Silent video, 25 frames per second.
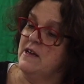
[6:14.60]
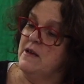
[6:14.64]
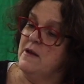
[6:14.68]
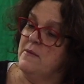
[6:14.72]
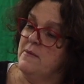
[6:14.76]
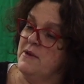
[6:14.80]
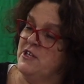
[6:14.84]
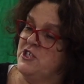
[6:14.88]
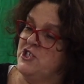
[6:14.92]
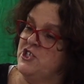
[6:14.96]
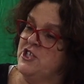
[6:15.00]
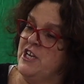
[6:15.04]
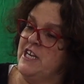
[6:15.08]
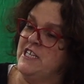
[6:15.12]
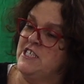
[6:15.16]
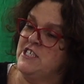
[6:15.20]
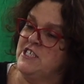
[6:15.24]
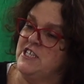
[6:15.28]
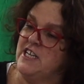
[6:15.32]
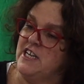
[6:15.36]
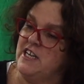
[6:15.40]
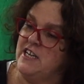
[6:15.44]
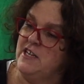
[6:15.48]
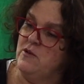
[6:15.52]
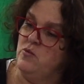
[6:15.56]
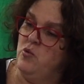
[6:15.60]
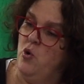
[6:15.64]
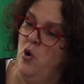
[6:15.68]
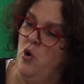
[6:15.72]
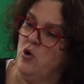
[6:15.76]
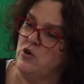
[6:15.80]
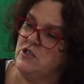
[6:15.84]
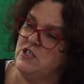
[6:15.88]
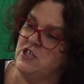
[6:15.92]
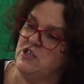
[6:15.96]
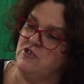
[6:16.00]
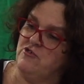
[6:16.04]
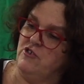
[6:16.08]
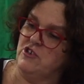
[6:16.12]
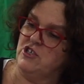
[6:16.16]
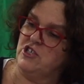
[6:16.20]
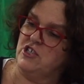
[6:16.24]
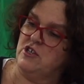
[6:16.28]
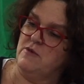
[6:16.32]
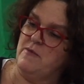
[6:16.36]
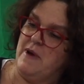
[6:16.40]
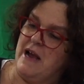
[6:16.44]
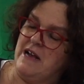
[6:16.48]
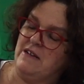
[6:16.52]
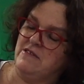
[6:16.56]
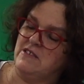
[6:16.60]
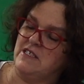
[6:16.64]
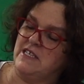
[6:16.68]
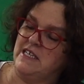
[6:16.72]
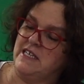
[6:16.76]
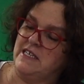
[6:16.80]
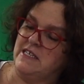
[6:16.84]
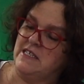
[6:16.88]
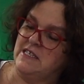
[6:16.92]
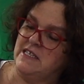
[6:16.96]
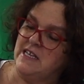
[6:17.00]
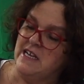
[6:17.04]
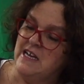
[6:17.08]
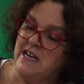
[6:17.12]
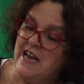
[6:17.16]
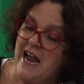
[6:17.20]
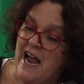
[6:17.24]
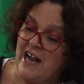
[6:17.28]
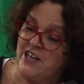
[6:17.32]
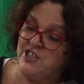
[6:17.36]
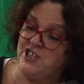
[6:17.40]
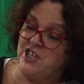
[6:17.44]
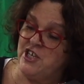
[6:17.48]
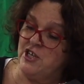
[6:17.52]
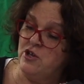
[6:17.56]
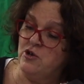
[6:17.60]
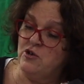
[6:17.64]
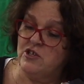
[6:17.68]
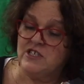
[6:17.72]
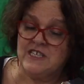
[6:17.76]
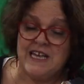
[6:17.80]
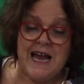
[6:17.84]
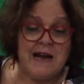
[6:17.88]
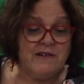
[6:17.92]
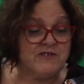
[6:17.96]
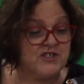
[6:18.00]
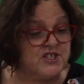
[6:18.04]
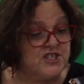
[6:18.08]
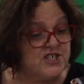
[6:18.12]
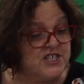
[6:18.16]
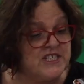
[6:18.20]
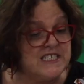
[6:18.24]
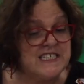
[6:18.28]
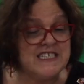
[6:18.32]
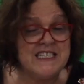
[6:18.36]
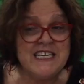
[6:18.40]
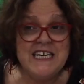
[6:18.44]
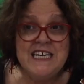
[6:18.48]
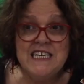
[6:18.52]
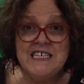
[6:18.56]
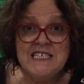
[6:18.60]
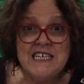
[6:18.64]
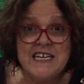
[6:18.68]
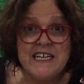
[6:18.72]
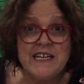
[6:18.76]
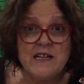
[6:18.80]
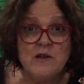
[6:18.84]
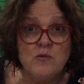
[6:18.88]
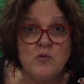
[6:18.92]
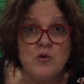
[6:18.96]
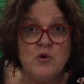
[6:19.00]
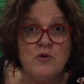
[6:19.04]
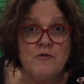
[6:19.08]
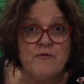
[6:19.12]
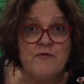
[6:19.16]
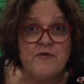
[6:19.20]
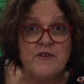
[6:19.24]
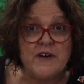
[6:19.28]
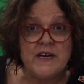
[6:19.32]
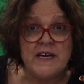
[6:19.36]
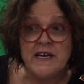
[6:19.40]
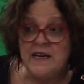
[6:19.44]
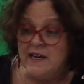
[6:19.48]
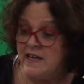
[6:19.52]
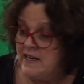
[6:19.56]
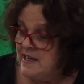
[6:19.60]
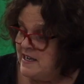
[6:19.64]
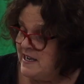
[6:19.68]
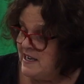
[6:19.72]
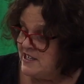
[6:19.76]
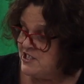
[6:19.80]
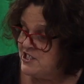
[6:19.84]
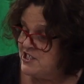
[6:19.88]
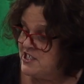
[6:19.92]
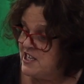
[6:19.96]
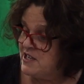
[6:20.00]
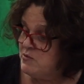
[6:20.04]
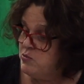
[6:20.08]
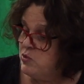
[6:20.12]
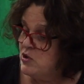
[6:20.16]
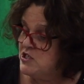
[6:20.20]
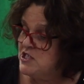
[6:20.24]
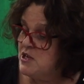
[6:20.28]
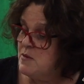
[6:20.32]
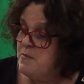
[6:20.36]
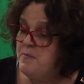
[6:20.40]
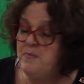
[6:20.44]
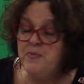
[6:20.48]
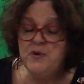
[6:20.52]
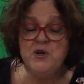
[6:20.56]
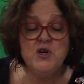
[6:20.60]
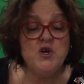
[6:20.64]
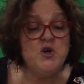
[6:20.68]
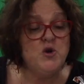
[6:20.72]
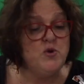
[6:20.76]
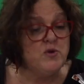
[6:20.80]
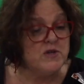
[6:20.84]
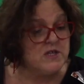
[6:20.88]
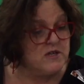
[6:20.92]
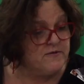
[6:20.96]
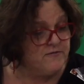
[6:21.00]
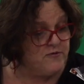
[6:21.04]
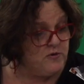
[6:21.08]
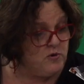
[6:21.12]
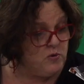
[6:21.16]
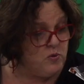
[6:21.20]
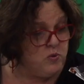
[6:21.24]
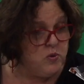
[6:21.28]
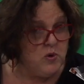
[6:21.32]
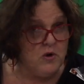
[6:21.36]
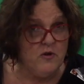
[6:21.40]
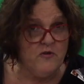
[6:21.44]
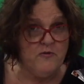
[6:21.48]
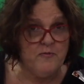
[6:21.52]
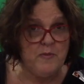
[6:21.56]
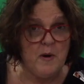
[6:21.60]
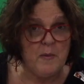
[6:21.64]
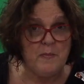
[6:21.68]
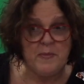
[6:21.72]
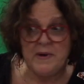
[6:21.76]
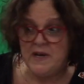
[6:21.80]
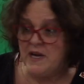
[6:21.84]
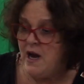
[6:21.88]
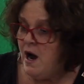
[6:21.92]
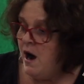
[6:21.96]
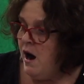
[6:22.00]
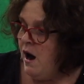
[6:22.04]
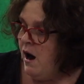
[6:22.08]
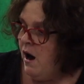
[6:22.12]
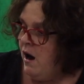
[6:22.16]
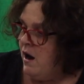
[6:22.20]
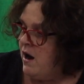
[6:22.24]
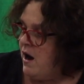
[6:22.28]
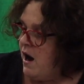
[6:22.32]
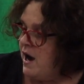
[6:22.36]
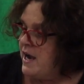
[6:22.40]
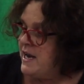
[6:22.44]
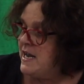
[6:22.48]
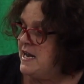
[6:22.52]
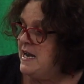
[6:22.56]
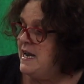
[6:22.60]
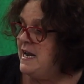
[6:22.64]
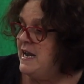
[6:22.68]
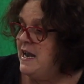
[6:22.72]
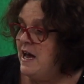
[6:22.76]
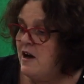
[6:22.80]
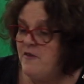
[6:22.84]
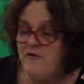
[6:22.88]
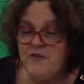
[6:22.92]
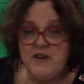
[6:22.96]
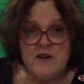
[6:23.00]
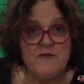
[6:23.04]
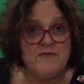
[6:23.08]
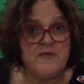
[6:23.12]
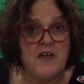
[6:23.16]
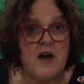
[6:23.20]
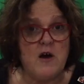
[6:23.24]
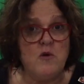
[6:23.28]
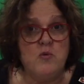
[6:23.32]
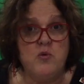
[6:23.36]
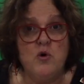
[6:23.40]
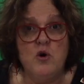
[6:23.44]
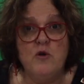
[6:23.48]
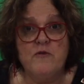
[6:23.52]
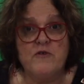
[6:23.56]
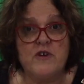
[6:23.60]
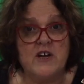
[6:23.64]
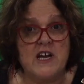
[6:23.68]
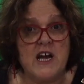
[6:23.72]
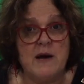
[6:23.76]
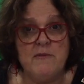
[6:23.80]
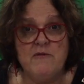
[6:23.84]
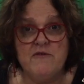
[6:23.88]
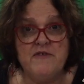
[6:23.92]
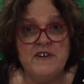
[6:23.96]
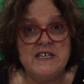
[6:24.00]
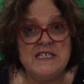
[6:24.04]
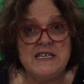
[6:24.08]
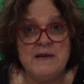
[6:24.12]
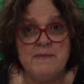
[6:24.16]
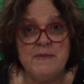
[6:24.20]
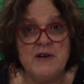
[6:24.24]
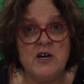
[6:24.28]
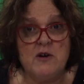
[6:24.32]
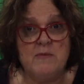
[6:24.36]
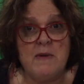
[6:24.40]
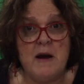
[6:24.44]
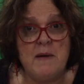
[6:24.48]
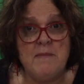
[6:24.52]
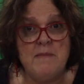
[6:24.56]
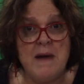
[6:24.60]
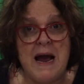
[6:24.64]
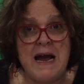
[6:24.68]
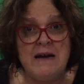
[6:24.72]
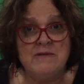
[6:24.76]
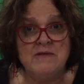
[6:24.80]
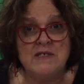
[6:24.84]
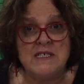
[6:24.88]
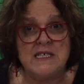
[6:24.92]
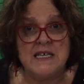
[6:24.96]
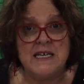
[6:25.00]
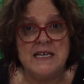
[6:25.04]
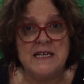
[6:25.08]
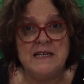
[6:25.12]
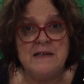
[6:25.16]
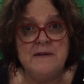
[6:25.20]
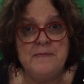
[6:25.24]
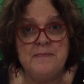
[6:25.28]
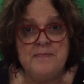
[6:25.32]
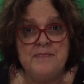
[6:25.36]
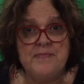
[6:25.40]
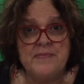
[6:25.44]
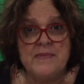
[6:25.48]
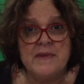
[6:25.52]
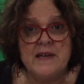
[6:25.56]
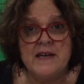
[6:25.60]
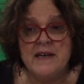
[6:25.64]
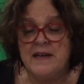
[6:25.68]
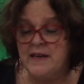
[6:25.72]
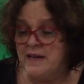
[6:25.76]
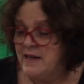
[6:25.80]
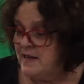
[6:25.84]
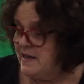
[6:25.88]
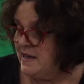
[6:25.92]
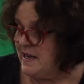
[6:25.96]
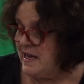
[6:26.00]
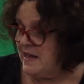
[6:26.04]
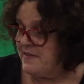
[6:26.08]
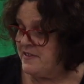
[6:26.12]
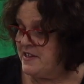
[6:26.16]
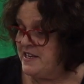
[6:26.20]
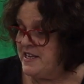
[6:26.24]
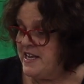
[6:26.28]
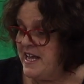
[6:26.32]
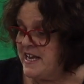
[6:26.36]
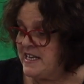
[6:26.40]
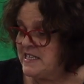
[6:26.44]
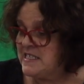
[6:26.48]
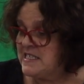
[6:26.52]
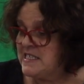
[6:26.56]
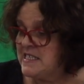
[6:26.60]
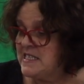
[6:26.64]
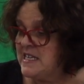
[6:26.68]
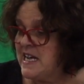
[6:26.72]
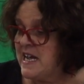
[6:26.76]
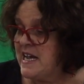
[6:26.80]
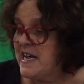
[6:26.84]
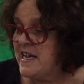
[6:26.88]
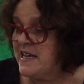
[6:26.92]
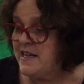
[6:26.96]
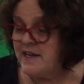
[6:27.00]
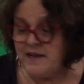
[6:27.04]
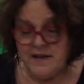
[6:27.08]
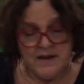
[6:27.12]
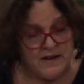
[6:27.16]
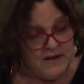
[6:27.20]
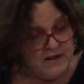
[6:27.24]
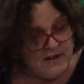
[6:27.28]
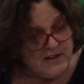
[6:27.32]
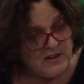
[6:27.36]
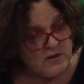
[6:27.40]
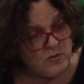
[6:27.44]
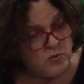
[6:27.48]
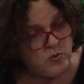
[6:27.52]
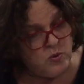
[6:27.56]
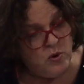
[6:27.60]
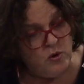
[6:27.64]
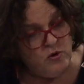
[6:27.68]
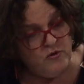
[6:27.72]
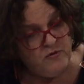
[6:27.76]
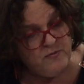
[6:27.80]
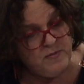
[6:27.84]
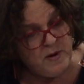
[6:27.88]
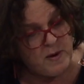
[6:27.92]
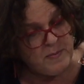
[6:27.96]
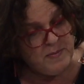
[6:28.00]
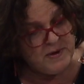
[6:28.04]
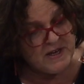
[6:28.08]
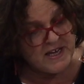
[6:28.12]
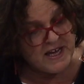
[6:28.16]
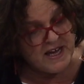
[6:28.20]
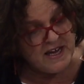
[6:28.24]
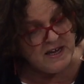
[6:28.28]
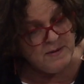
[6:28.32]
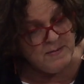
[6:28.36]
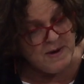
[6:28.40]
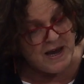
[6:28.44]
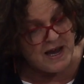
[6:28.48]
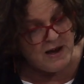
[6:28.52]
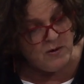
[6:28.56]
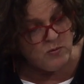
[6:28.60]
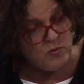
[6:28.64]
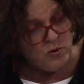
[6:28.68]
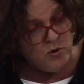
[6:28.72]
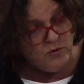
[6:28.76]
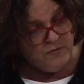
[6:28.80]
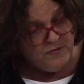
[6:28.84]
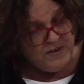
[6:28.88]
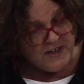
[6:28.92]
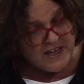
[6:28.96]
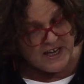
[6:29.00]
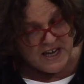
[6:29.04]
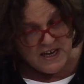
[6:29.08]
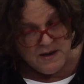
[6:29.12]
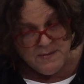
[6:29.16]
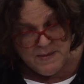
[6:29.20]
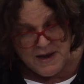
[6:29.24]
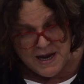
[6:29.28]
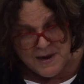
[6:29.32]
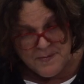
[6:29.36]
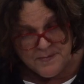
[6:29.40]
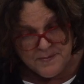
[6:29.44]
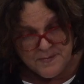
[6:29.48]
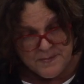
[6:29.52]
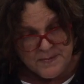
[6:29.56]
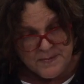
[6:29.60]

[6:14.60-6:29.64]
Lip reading: majestically walks across the mountains. And she looks out and she sees little Wolfie. She said, "What a beautiful wolf puppy. I'd love it if that wolf could come and visit me on my mountain." And the next day, the wolf puppy came out. Wolfie came out,